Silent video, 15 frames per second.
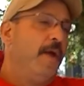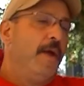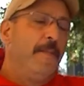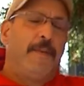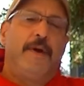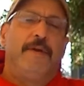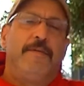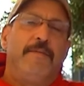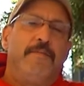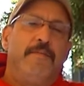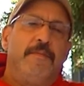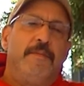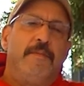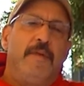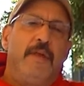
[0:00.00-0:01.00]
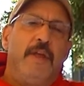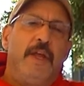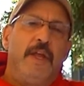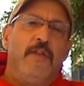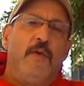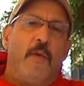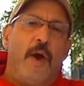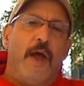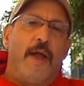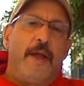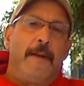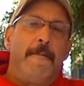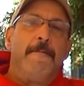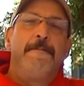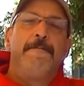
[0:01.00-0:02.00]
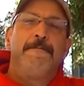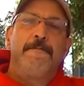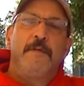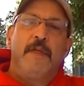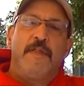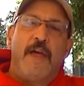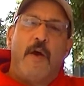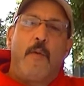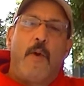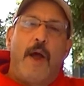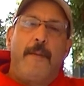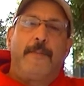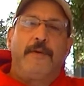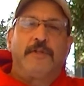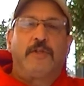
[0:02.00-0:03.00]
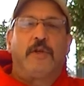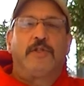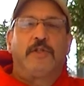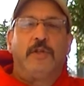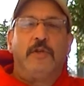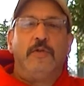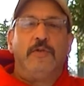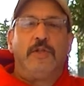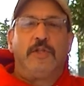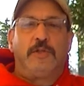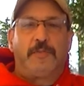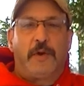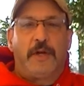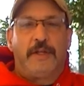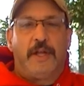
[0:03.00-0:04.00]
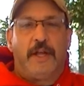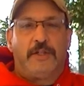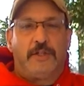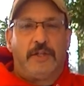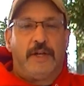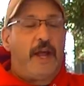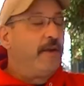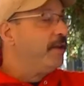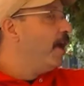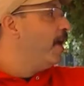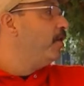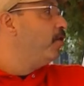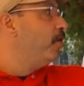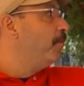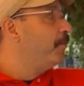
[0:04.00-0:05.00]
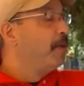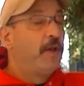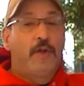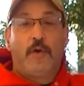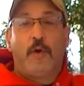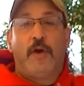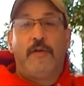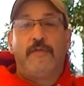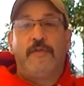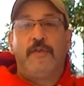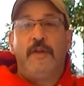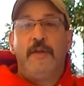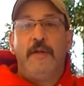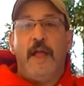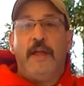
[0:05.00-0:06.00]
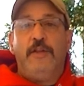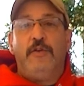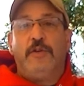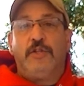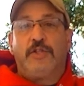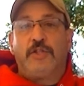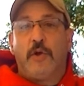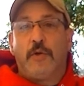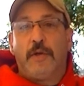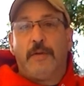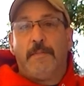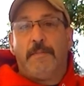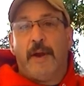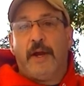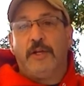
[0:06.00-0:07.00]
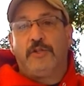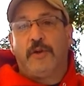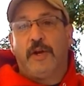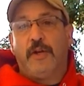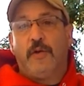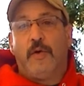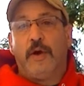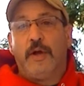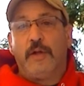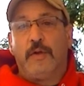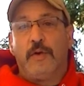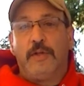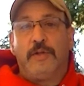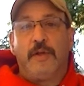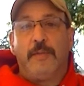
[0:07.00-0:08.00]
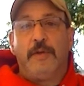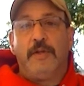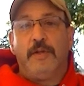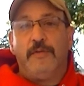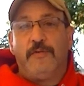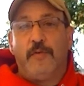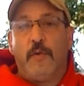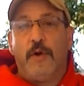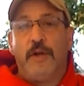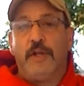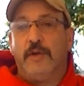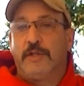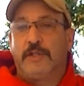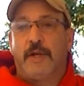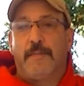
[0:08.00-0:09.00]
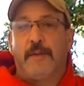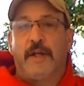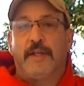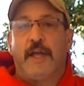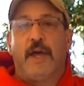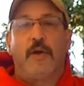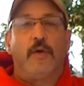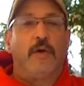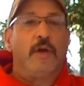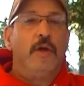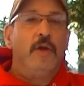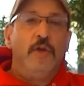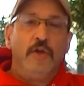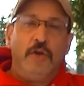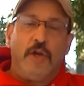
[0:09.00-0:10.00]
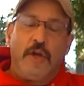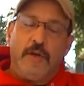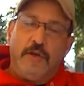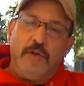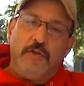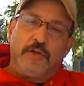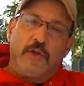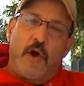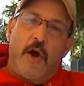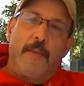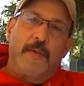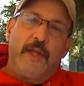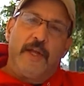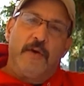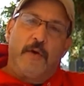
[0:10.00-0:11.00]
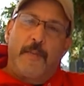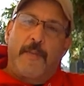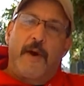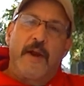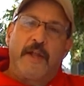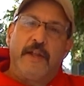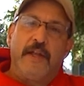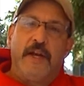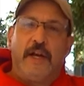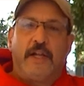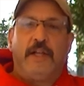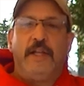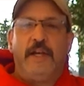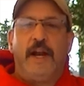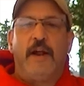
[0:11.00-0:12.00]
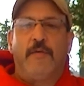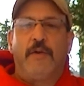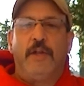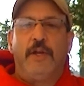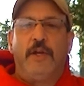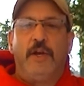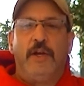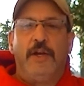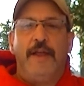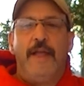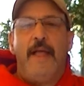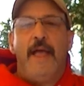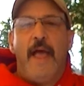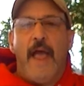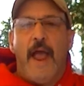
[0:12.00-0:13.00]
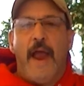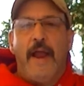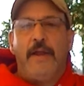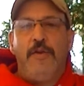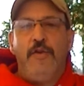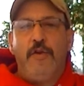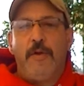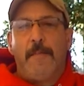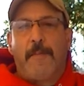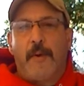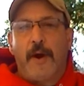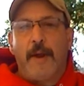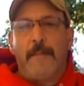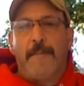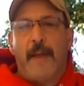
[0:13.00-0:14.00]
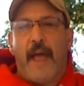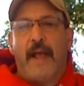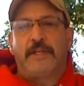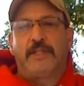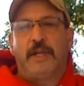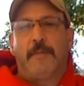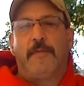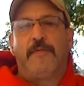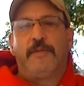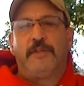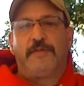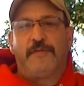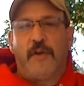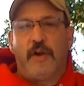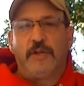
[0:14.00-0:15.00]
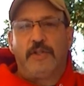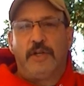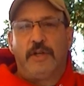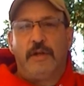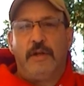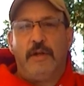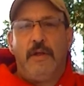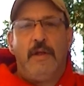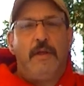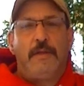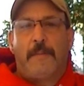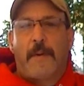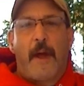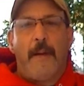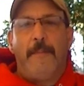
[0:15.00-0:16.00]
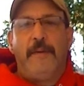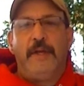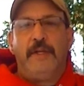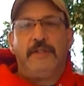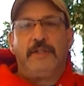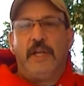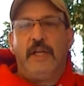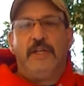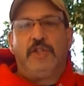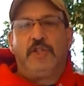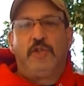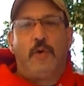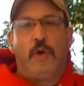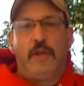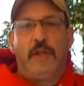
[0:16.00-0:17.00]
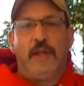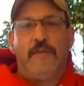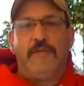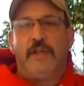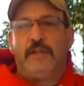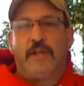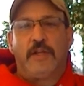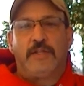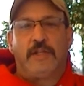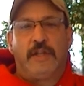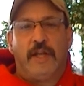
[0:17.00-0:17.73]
But either way, that wiper starts to lose its spring tension. Now, yeah, you can pull it off and you could soak it in penetrating oil or WD-40 or something like that. Or you could use carb cleaner or brake cleaner to clean it out really good. And you could bring back some of its function. The problem is it's short-lived. It doesn't